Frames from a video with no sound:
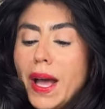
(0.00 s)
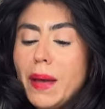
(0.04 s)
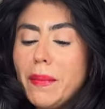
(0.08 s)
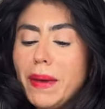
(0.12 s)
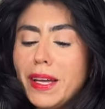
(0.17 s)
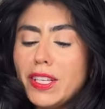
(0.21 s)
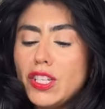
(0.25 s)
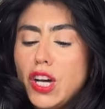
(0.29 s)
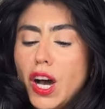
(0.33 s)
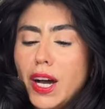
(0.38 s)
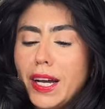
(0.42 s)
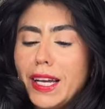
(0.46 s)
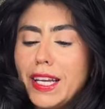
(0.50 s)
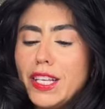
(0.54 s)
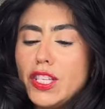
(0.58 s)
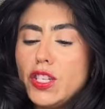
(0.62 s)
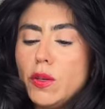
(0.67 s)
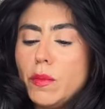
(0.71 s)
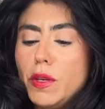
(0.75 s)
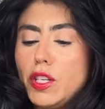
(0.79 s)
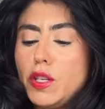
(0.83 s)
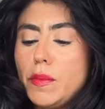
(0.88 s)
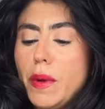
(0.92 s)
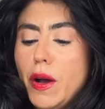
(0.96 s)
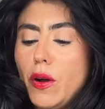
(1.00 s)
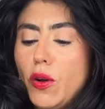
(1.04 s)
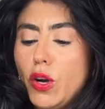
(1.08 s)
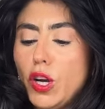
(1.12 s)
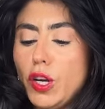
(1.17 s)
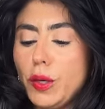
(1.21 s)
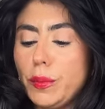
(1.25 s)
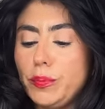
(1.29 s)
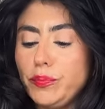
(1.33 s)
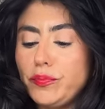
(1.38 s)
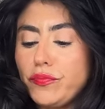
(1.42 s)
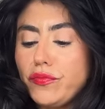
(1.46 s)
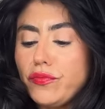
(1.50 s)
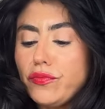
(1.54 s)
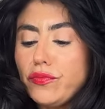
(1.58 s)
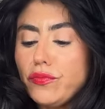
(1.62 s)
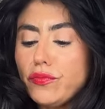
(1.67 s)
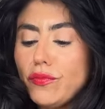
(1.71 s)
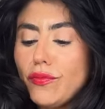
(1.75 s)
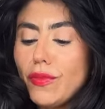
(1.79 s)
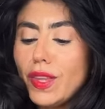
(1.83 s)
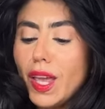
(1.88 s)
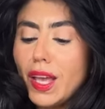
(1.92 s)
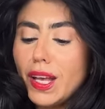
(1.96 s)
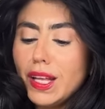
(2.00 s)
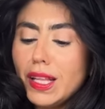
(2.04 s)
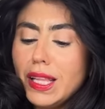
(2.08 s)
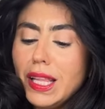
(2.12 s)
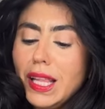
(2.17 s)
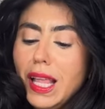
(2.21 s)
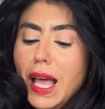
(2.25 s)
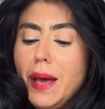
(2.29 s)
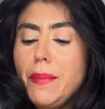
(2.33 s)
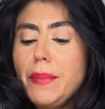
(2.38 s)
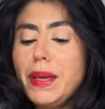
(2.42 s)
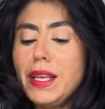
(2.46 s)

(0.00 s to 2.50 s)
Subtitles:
am I talking so much about her? Let